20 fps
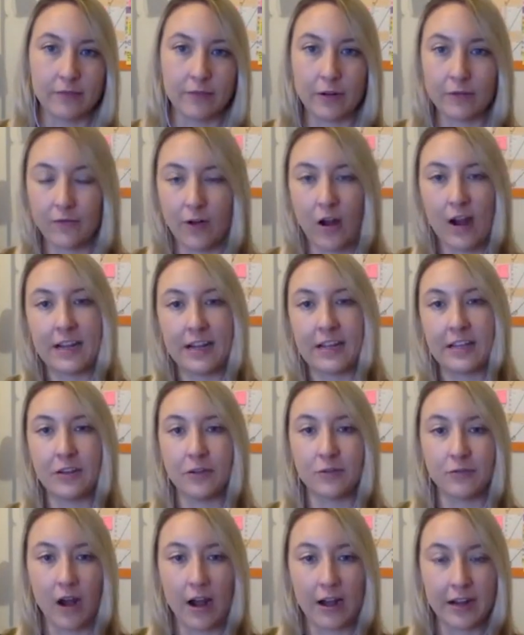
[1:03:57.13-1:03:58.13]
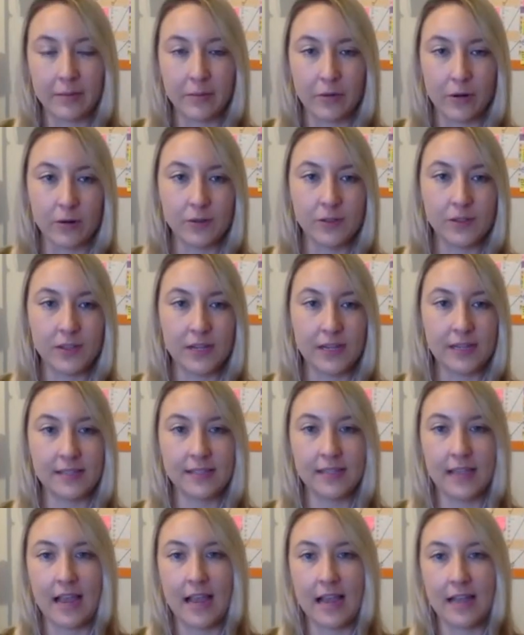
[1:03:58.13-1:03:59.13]
refining your writing
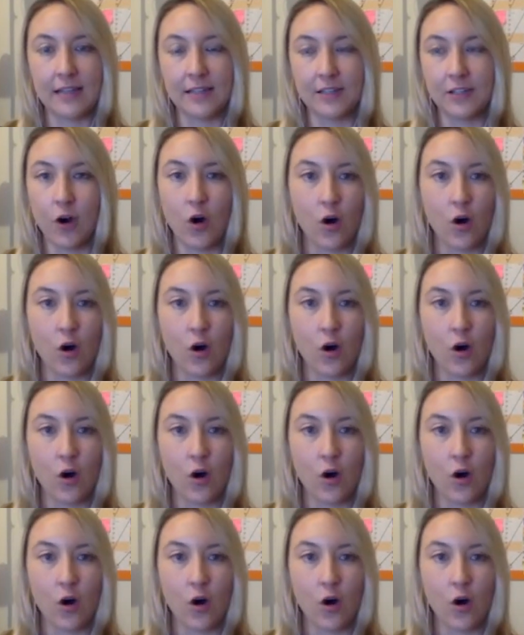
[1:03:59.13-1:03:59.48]
process and